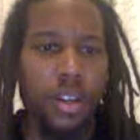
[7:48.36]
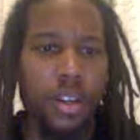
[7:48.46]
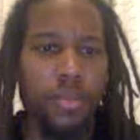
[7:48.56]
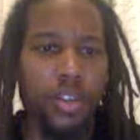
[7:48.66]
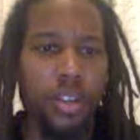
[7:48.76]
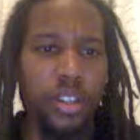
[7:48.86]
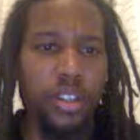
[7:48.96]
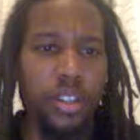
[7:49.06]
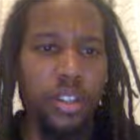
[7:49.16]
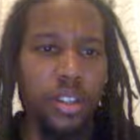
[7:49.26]
So I
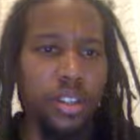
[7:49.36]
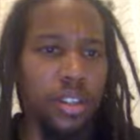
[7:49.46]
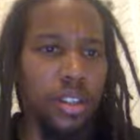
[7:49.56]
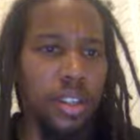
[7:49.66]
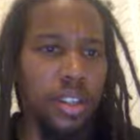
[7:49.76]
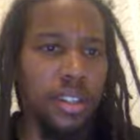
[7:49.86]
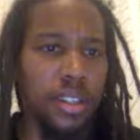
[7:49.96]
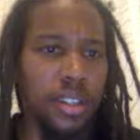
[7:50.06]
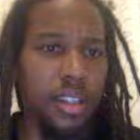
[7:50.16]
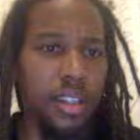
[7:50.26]
just
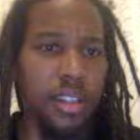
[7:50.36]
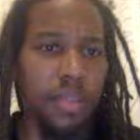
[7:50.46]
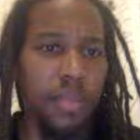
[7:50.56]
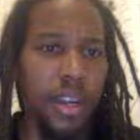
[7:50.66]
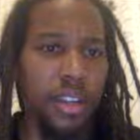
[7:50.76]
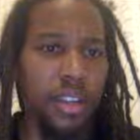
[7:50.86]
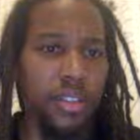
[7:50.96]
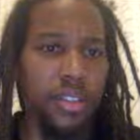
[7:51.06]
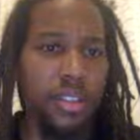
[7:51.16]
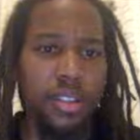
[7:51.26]
extended somebody
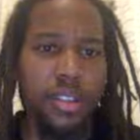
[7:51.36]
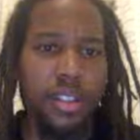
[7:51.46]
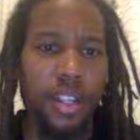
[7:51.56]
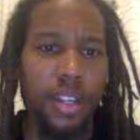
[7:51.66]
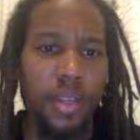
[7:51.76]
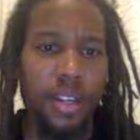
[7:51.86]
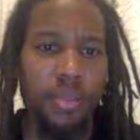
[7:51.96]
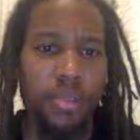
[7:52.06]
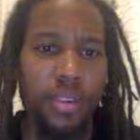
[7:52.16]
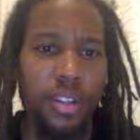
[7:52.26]
else's. They had made a
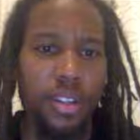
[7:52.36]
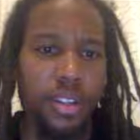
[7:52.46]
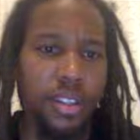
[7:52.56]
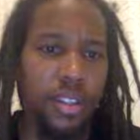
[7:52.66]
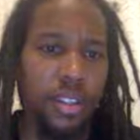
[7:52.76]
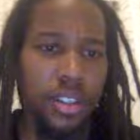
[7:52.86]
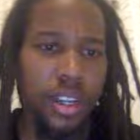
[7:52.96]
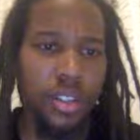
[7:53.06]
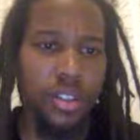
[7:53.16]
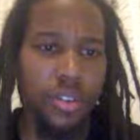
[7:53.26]
pretty decent
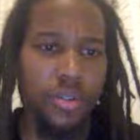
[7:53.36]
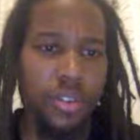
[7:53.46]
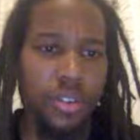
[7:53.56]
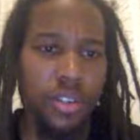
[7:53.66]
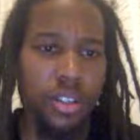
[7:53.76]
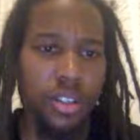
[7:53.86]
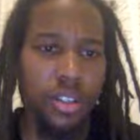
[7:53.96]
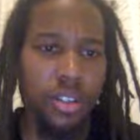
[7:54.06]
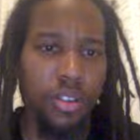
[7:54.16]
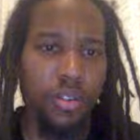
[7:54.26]
chat server, and
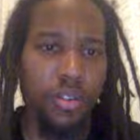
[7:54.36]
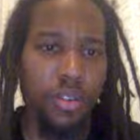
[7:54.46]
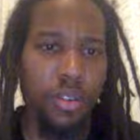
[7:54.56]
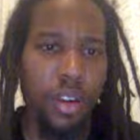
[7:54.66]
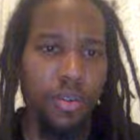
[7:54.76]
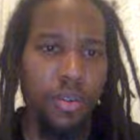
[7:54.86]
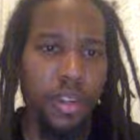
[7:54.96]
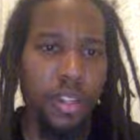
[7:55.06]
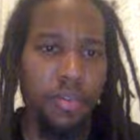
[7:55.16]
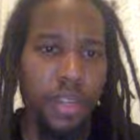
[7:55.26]
so I
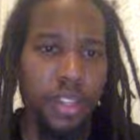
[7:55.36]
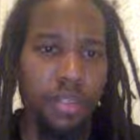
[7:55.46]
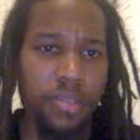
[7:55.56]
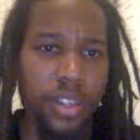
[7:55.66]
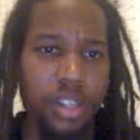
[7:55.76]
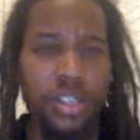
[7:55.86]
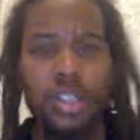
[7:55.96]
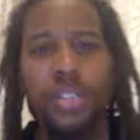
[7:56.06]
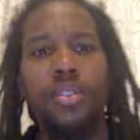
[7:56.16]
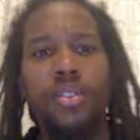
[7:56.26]
wanted to make some changes
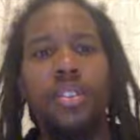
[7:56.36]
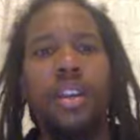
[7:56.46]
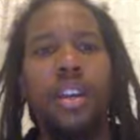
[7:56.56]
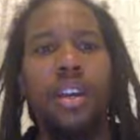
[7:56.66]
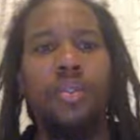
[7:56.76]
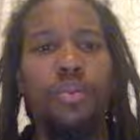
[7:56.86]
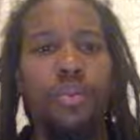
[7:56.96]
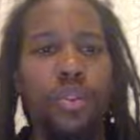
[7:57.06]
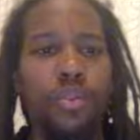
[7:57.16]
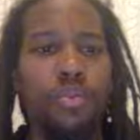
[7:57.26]
to it to allow for
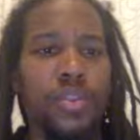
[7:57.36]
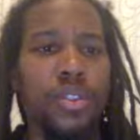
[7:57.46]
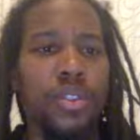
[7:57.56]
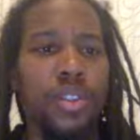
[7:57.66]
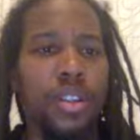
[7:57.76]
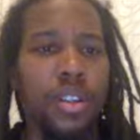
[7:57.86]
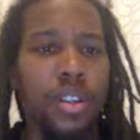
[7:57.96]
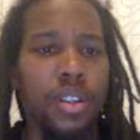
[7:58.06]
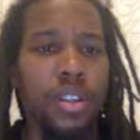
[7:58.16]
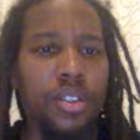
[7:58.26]
rooms.
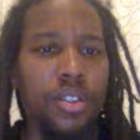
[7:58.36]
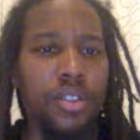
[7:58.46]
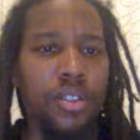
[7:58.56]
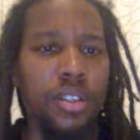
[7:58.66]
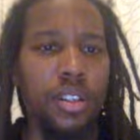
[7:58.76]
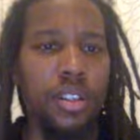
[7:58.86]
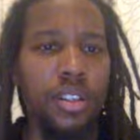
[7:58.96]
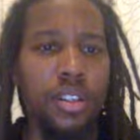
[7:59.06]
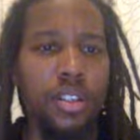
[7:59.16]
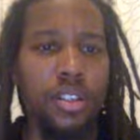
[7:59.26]
So you'll see,
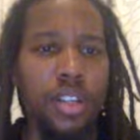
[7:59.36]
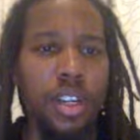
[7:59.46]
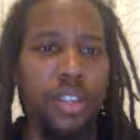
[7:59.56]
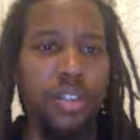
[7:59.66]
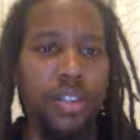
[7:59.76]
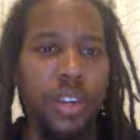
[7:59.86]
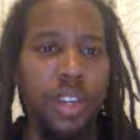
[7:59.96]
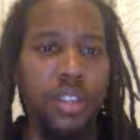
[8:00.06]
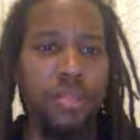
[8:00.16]
the chat server has some